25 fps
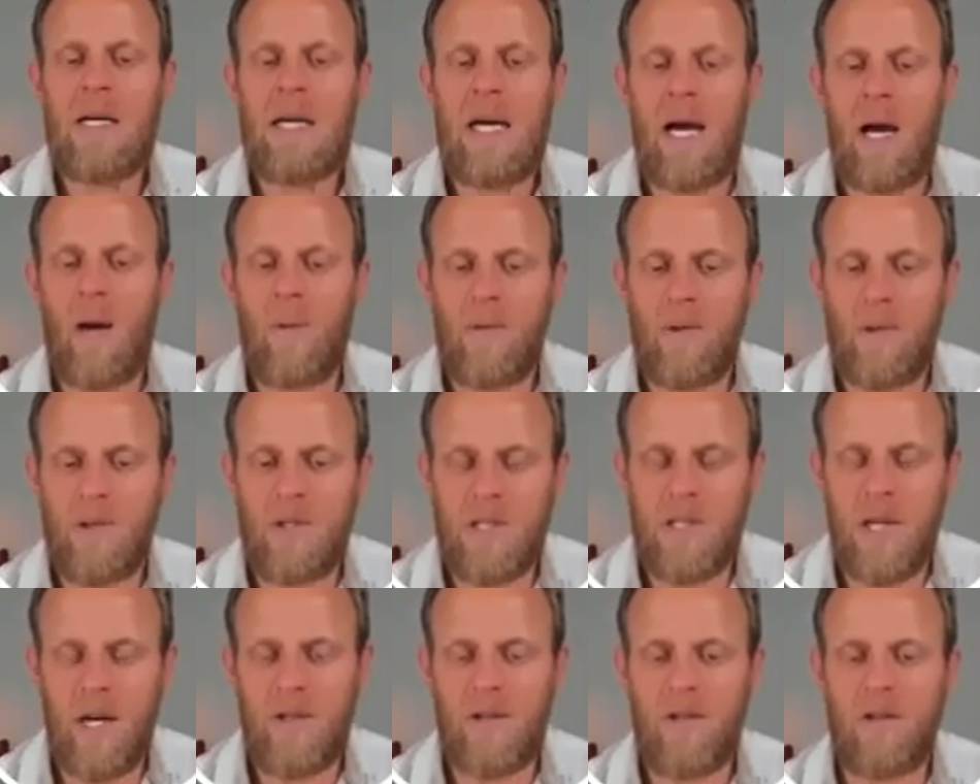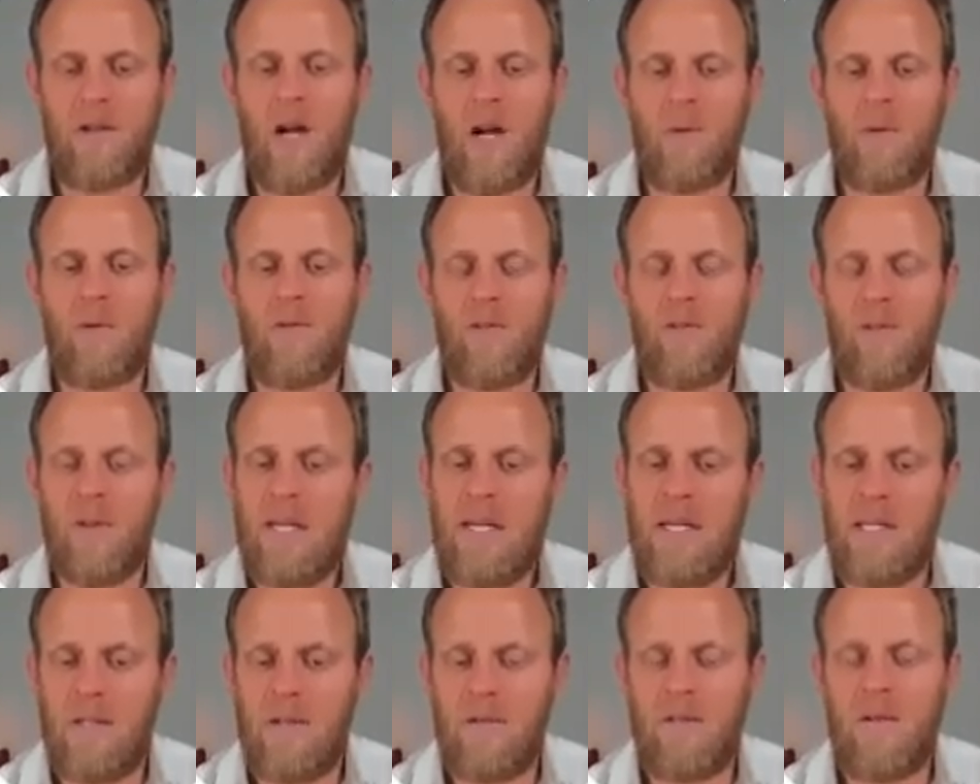the global
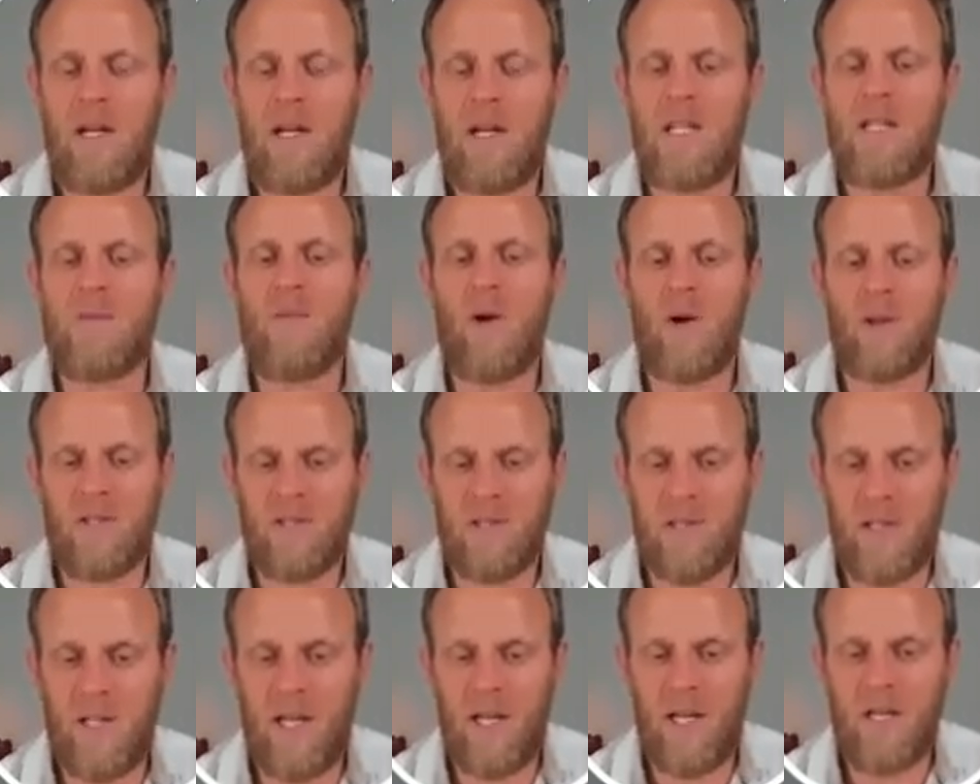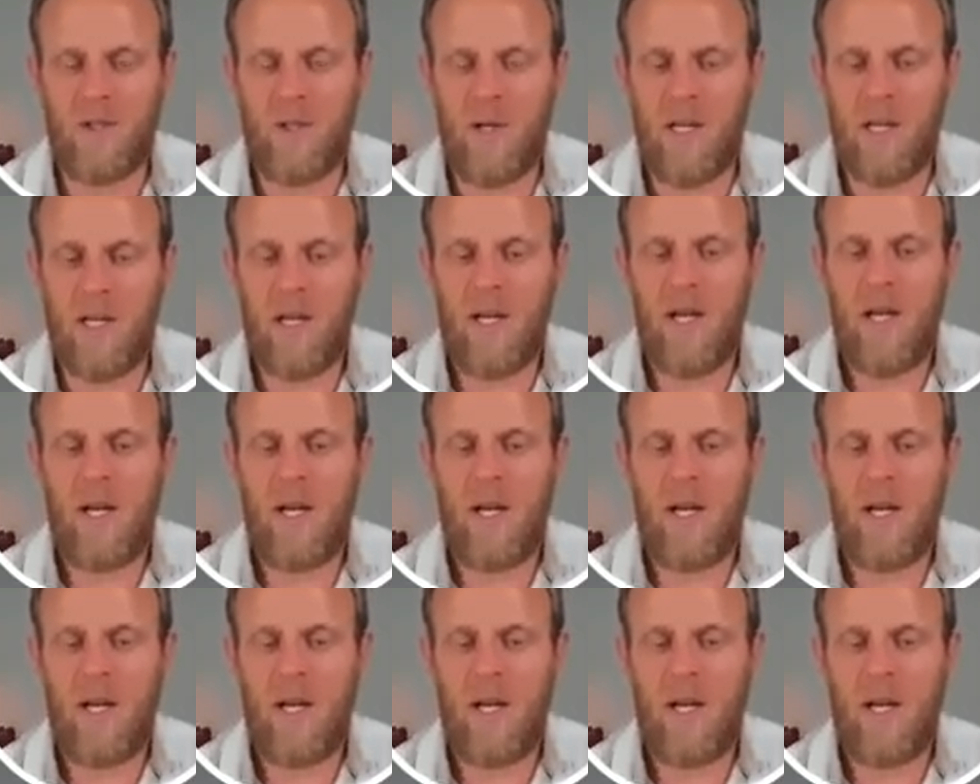fleet is mostly electric.